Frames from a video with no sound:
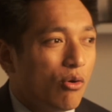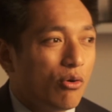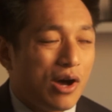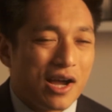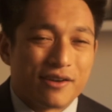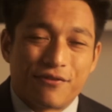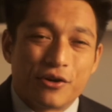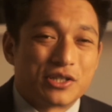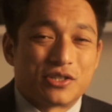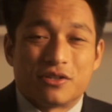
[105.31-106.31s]
or I'd
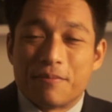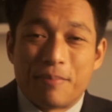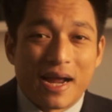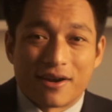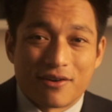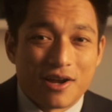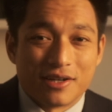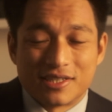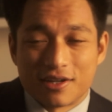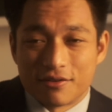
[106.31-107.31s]
focus on the
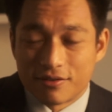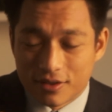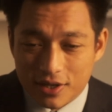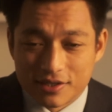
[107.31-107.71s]
background instead